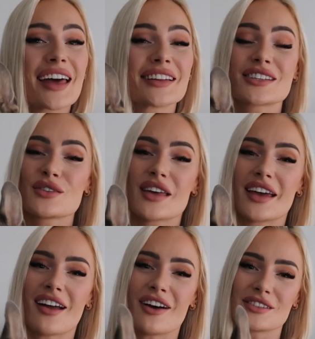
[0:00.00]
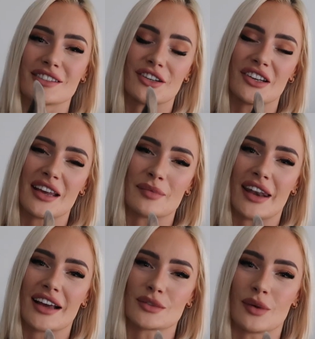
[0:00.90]
And until then, I will see you in my
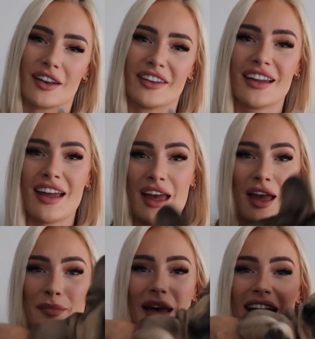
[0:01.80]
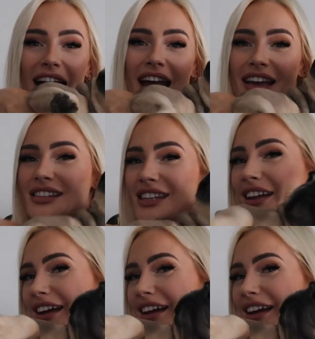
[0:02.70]
next one. Bye guys!